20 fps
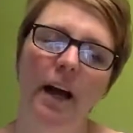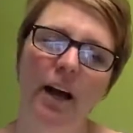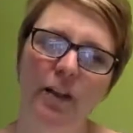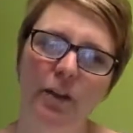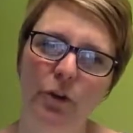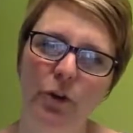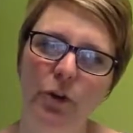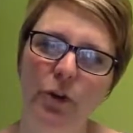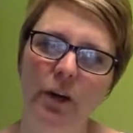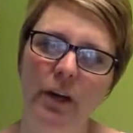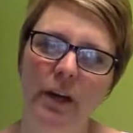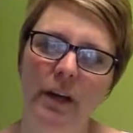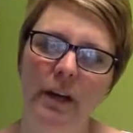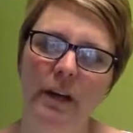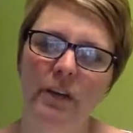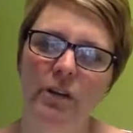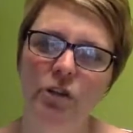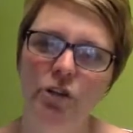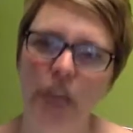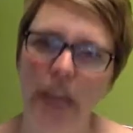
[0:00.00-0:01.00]
Other
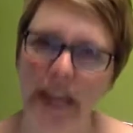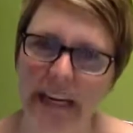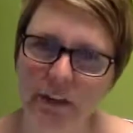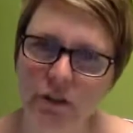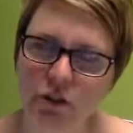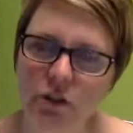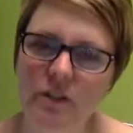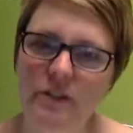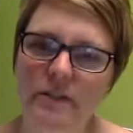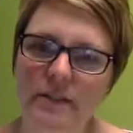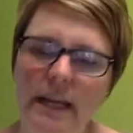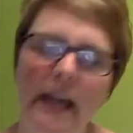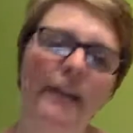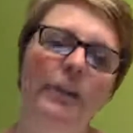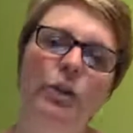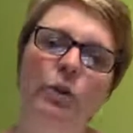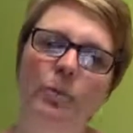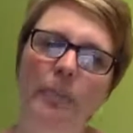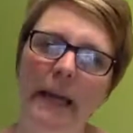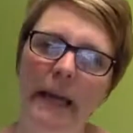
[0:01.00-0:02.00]
changes that
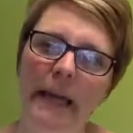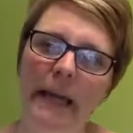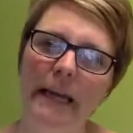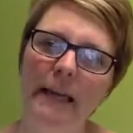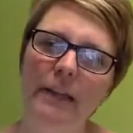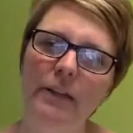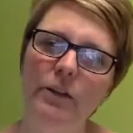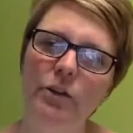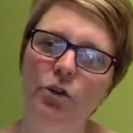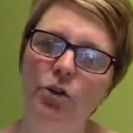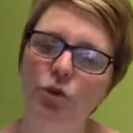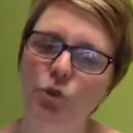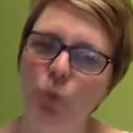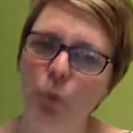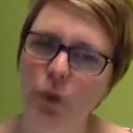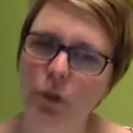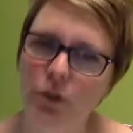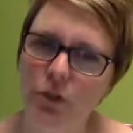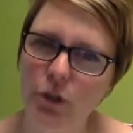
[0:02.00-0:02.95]
you made in the short